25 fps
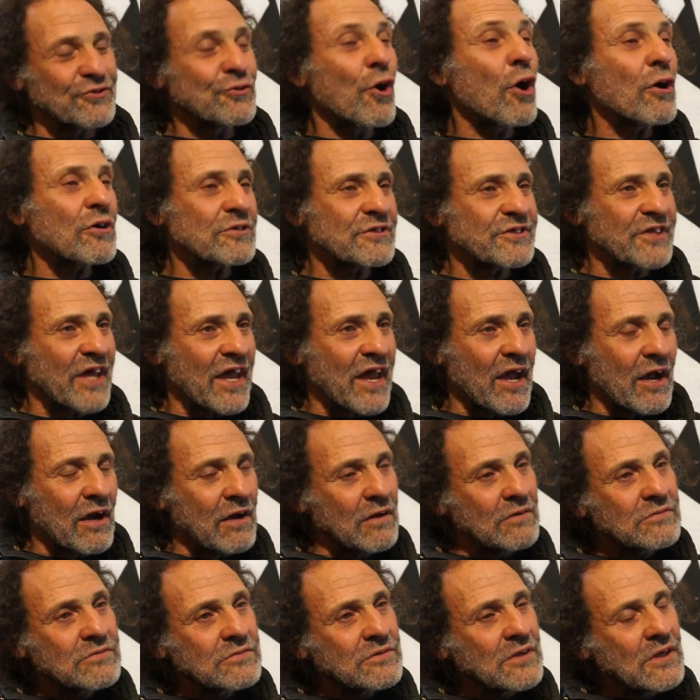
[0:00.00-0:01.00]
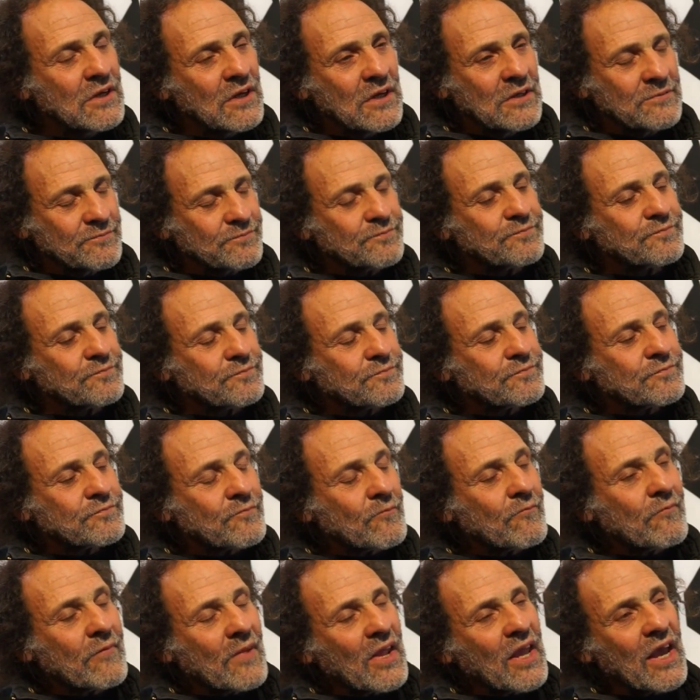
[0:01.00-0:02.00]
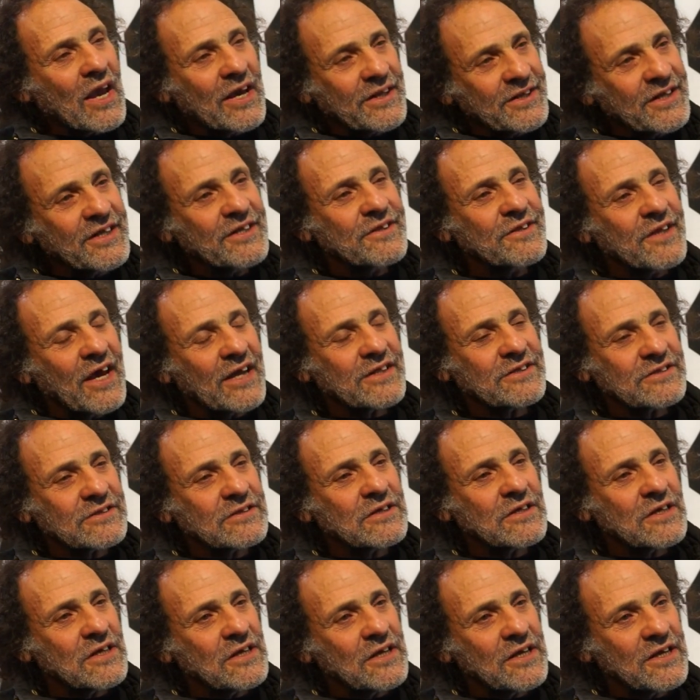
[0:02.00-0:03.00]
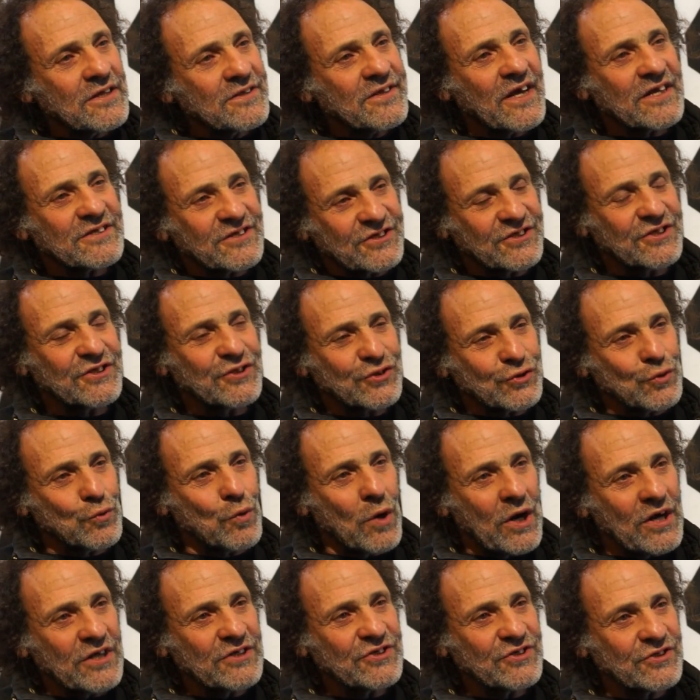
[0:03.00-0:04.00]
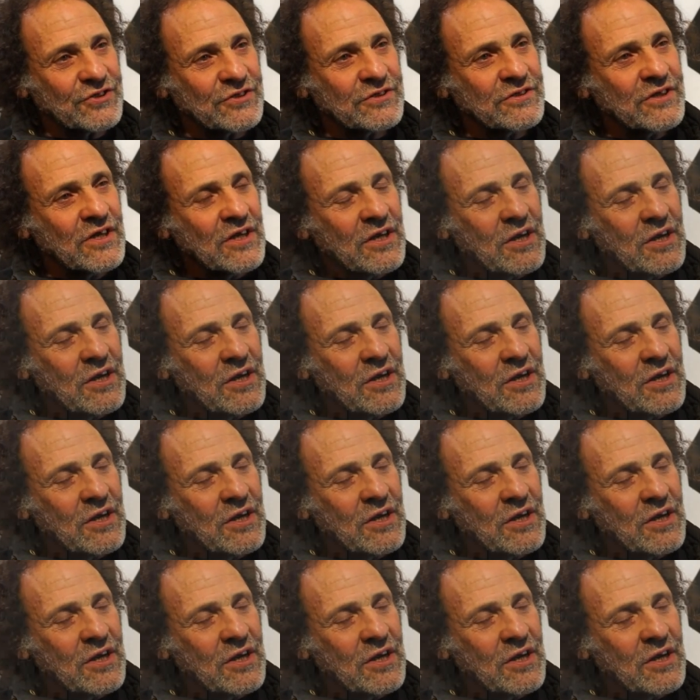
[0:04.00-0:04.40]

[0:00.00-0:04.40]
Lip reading: knocked down, and in that situation,